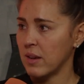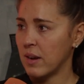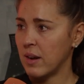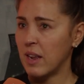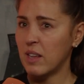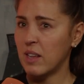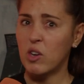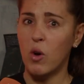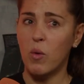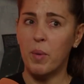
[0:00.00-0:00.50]

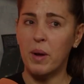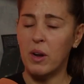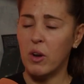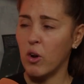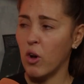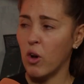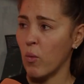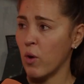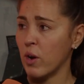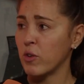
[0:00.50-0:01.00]
Let's go a bit
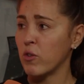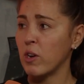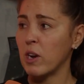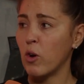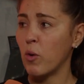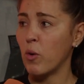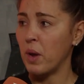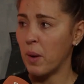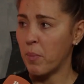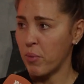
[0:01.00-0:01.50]
long. We're under a
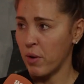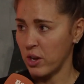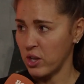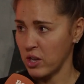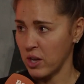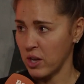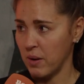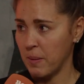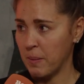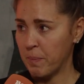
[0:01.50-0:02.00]
little bit of
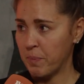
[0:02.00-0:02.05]
pressure.